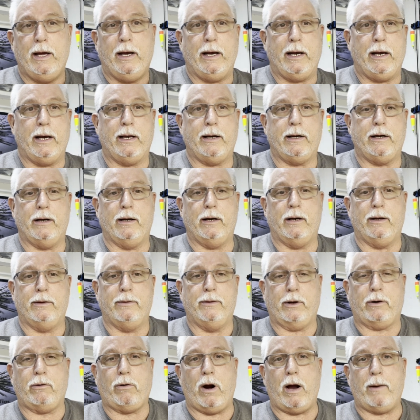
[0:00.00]
and uh,
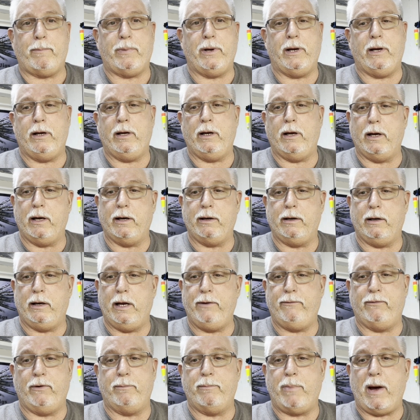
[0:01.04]
the crappie and
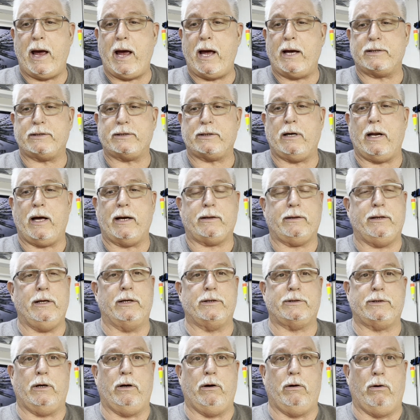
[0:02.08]
even bass like
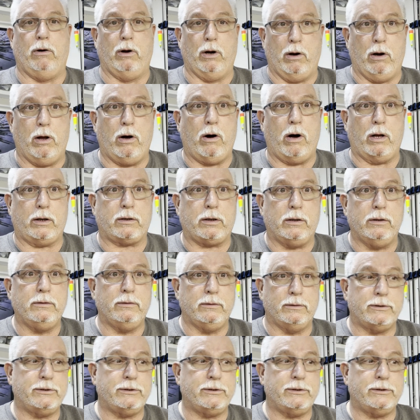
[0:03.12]
this a lot.